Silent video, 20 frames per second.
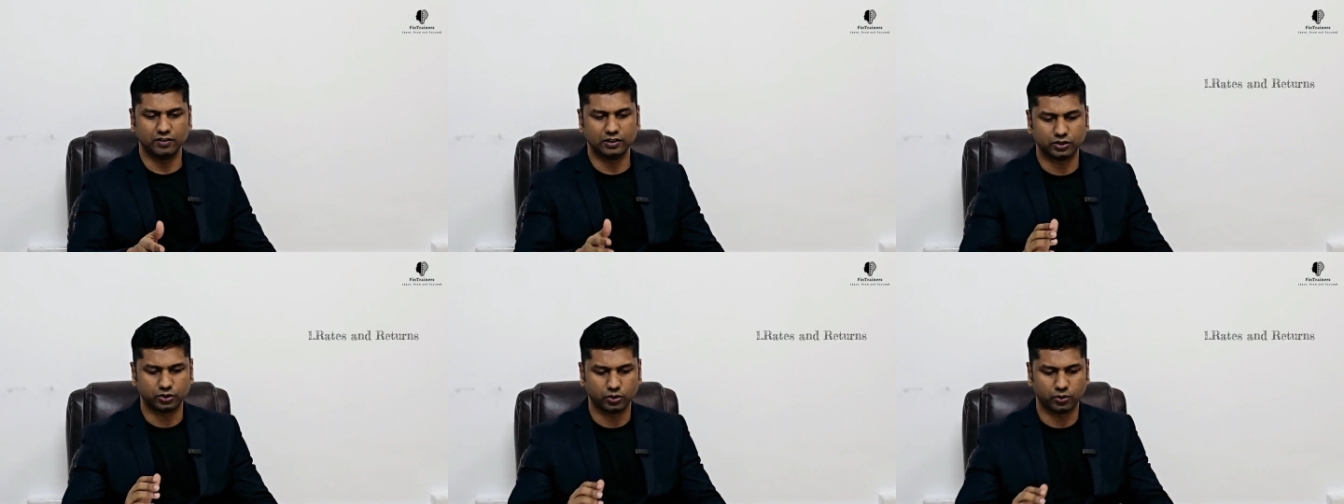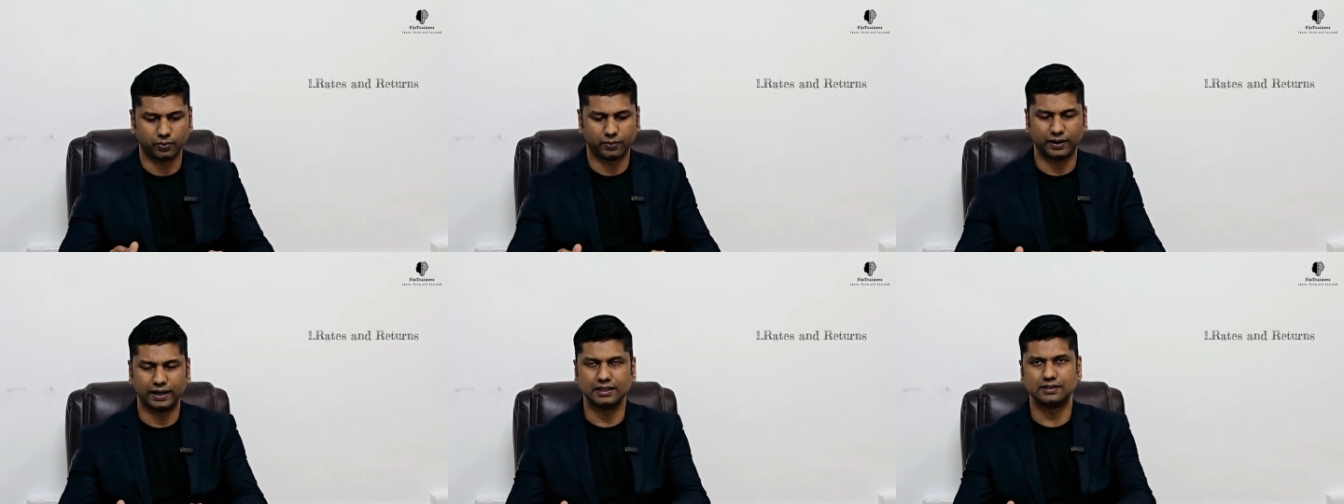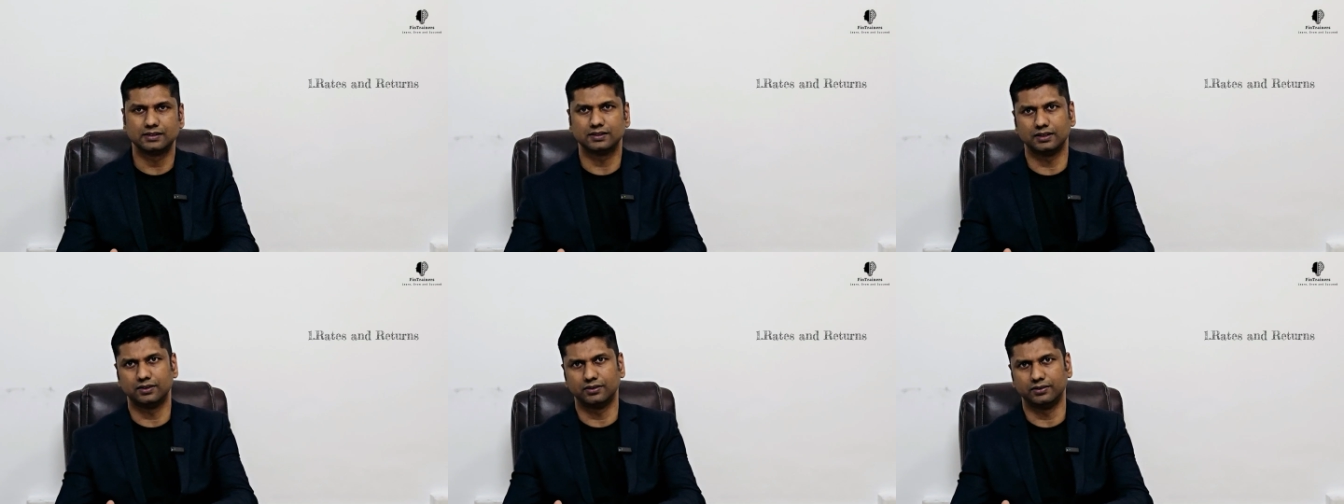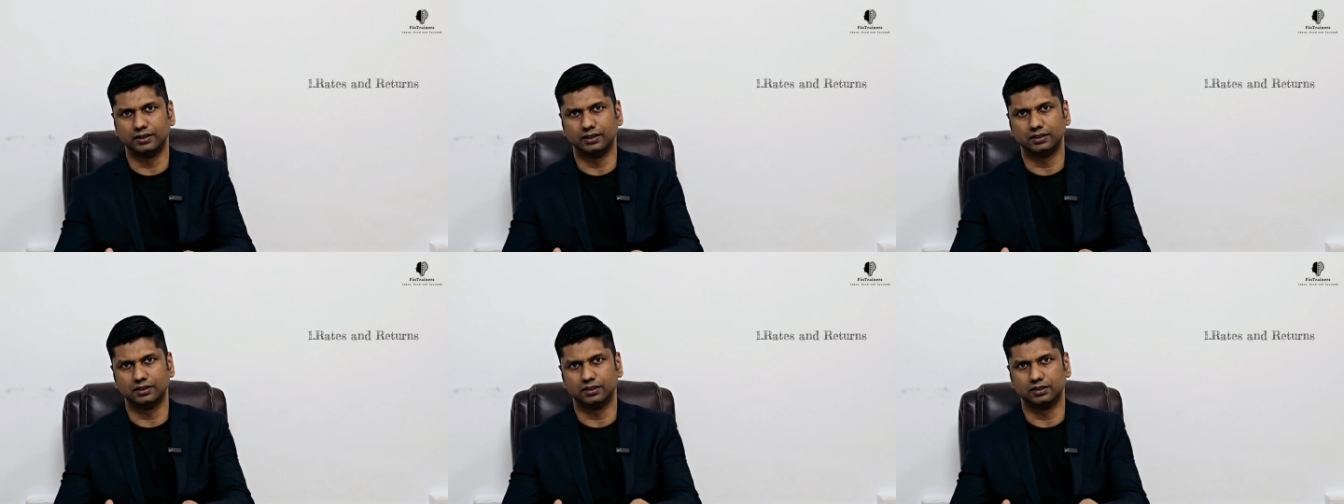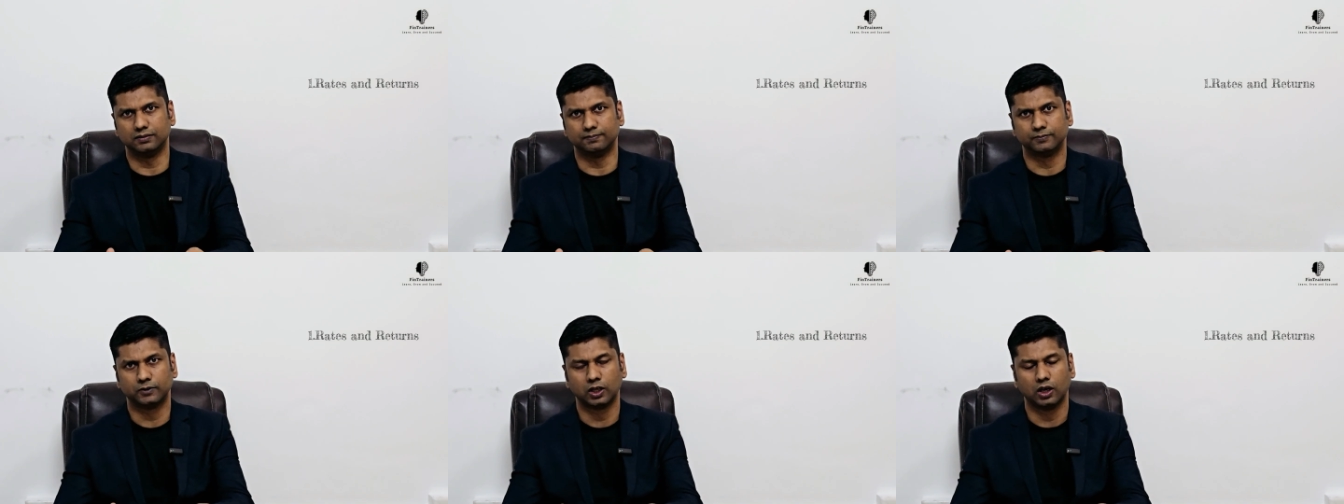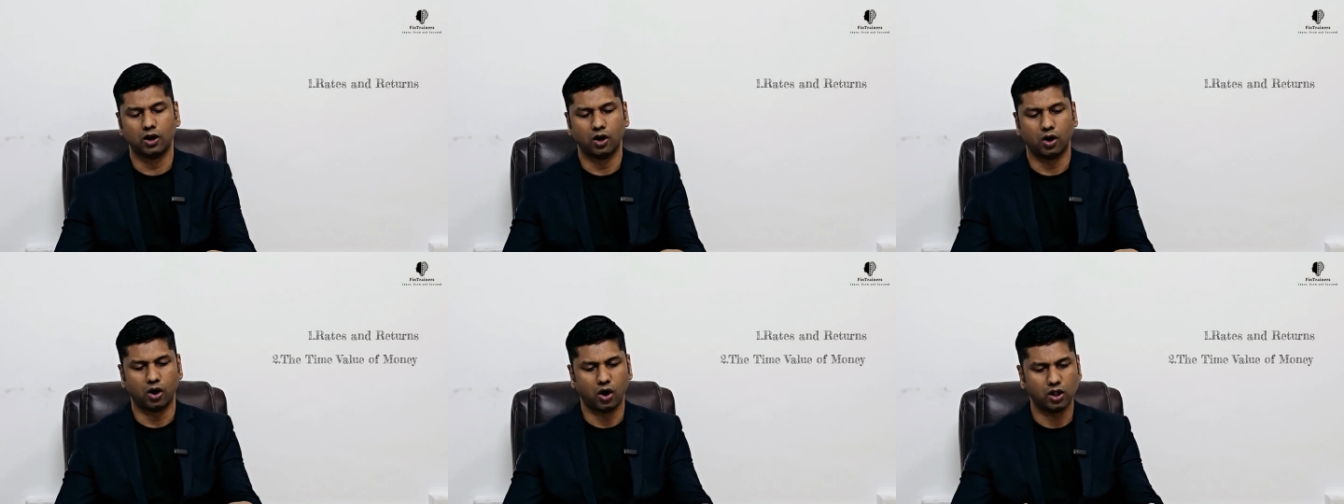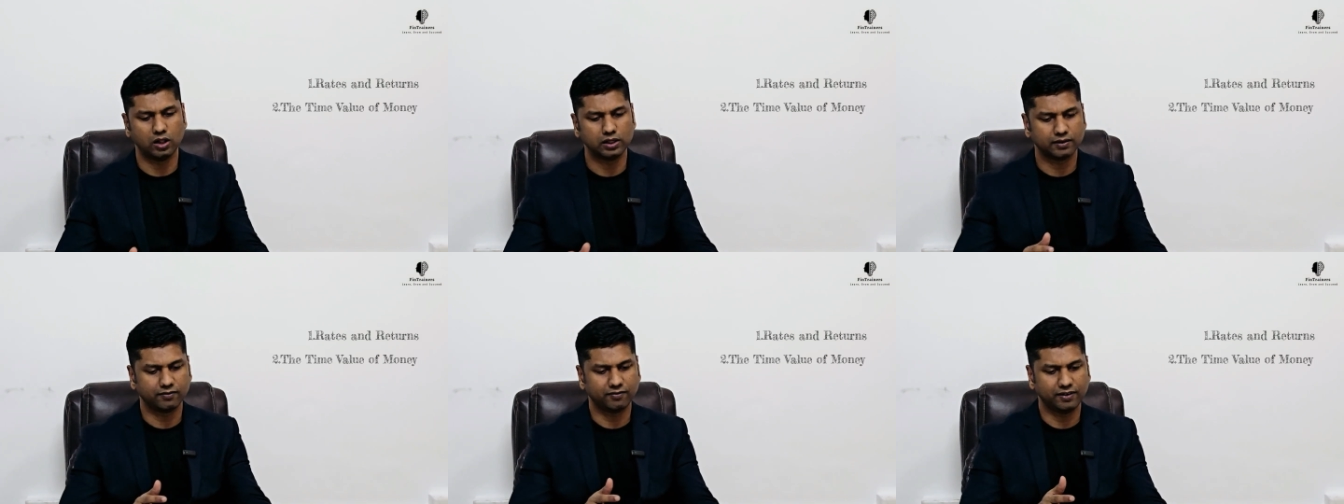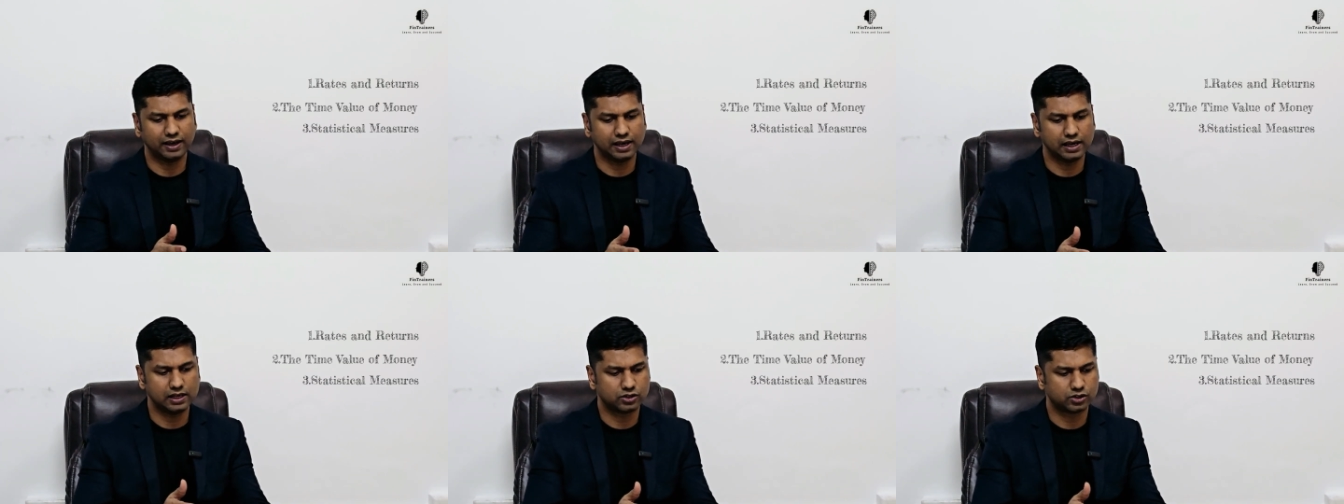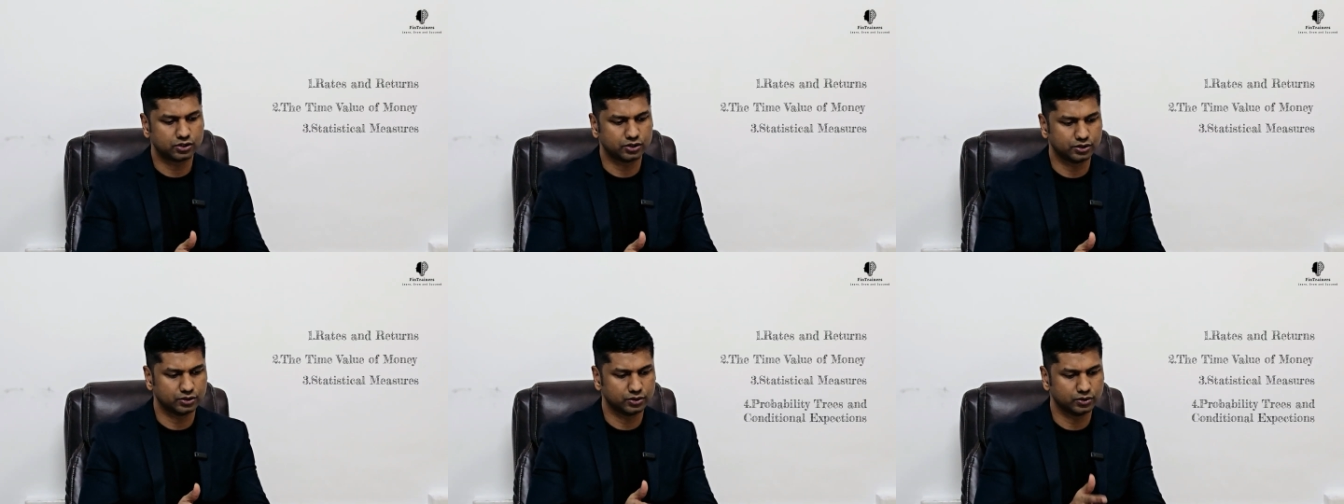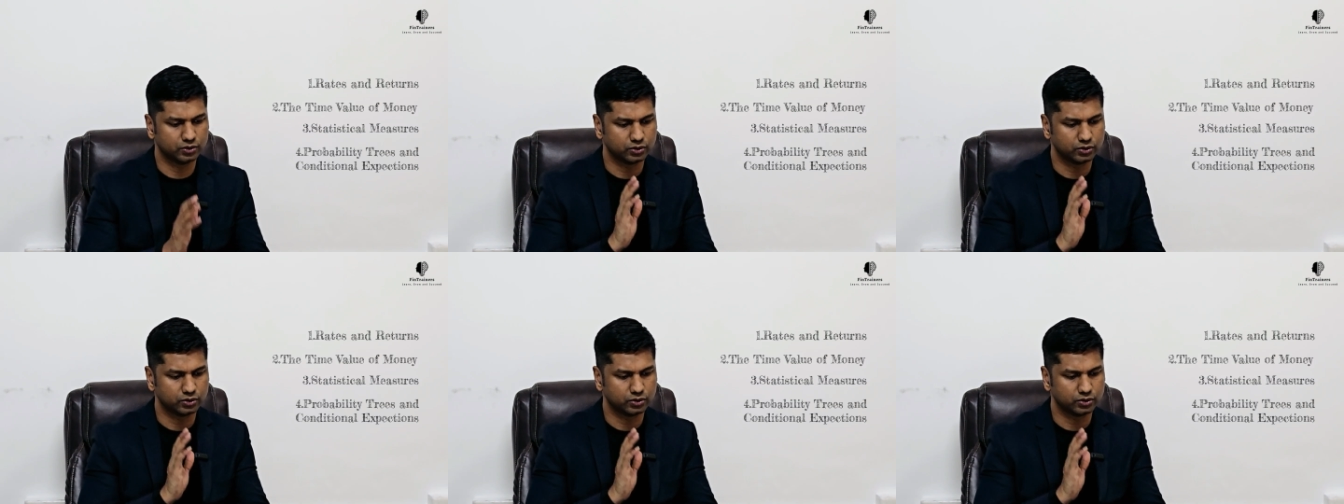with your rates and return all the way to